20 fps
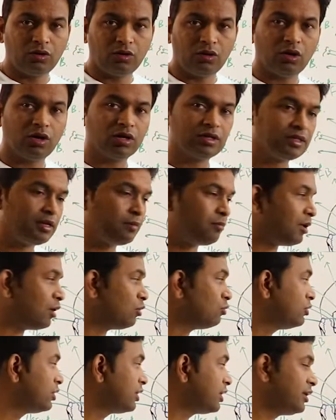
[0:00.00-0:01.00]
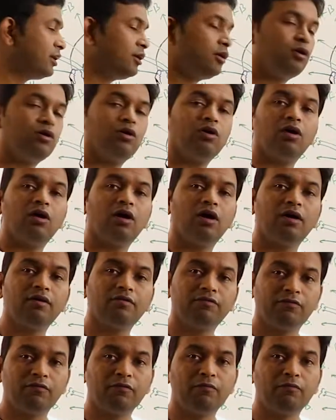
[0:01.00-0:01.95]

or the boundary of